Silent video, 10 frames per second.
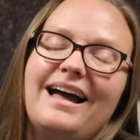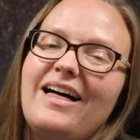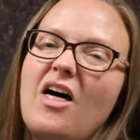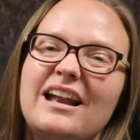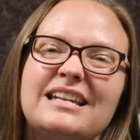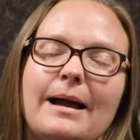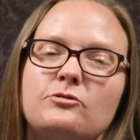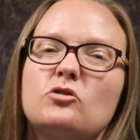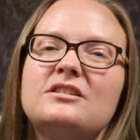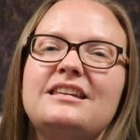A lot of
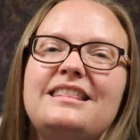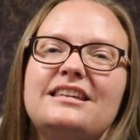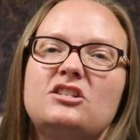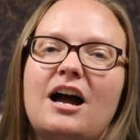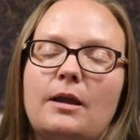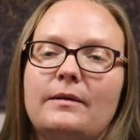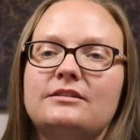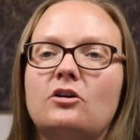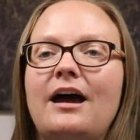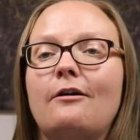times you'll see these documents
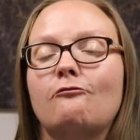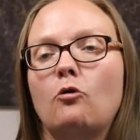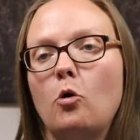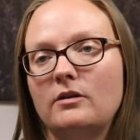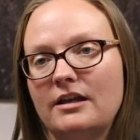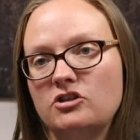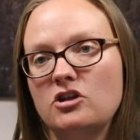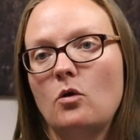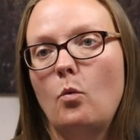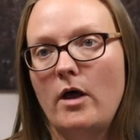that are kind of rolled into
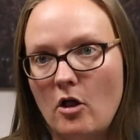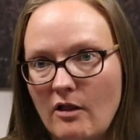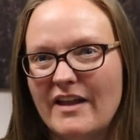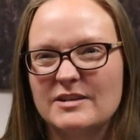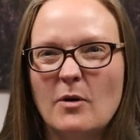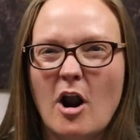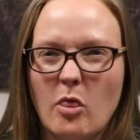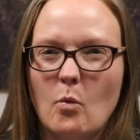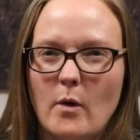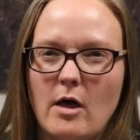the will, and that's part of
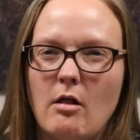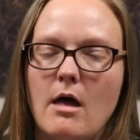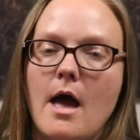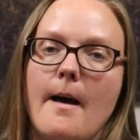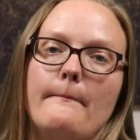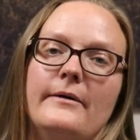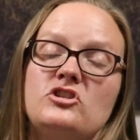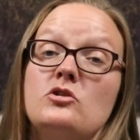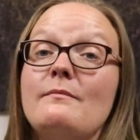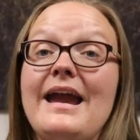the will,
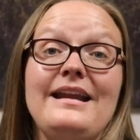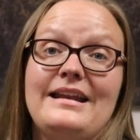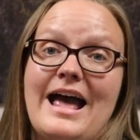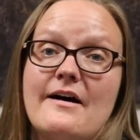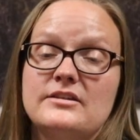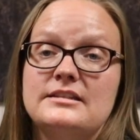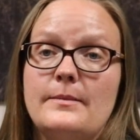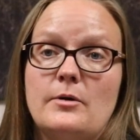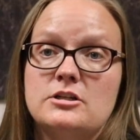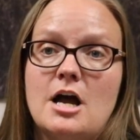but you may need to have a
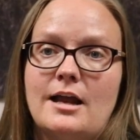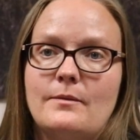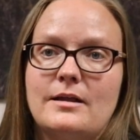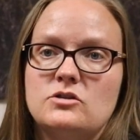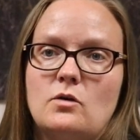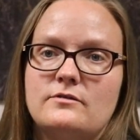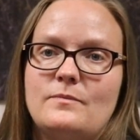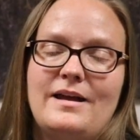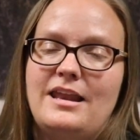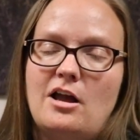separate document sort of
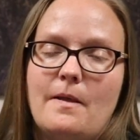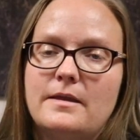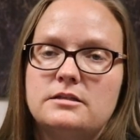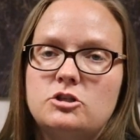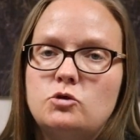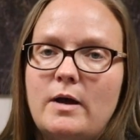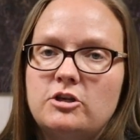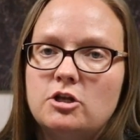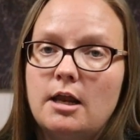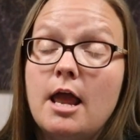depending on the
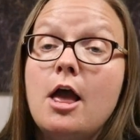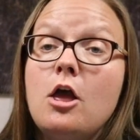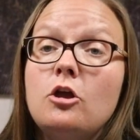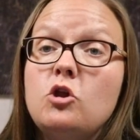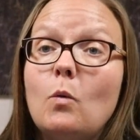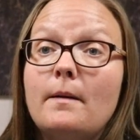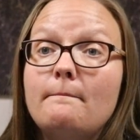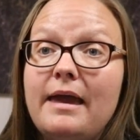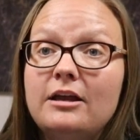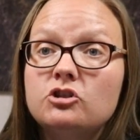situation. You want to
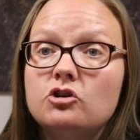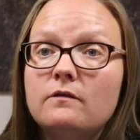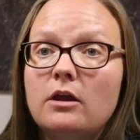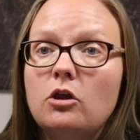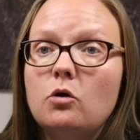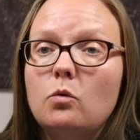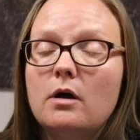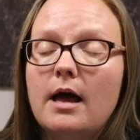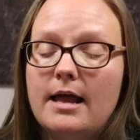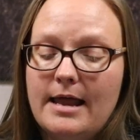make sure that you
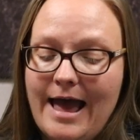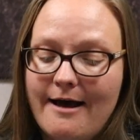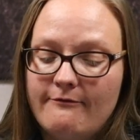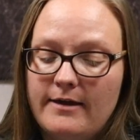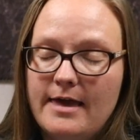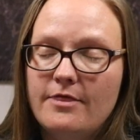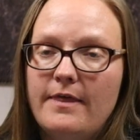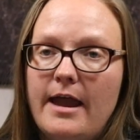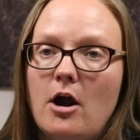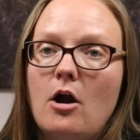uh, have in
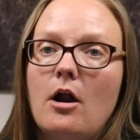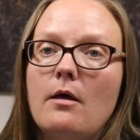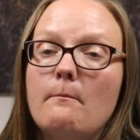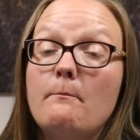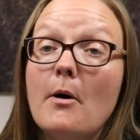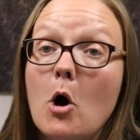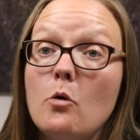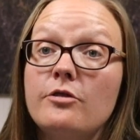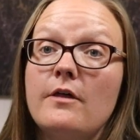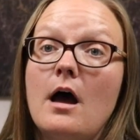there
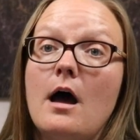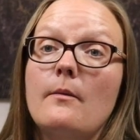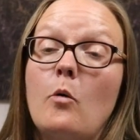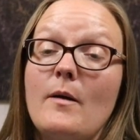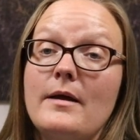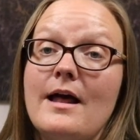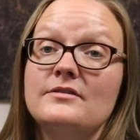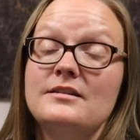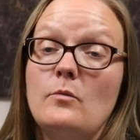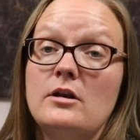both uh, appointment of
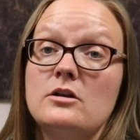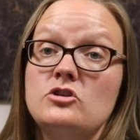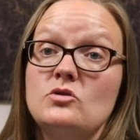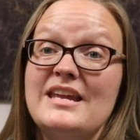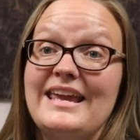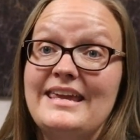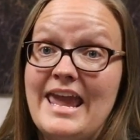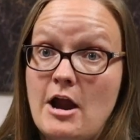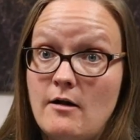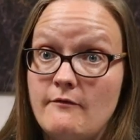someone to take
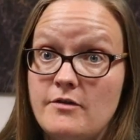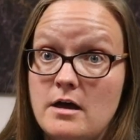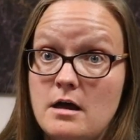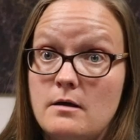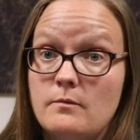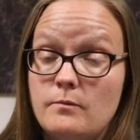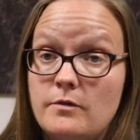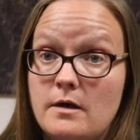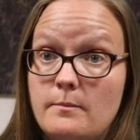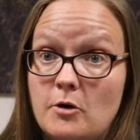care of the,
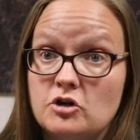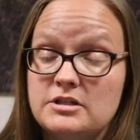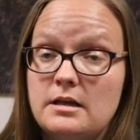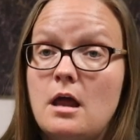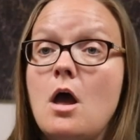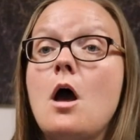the person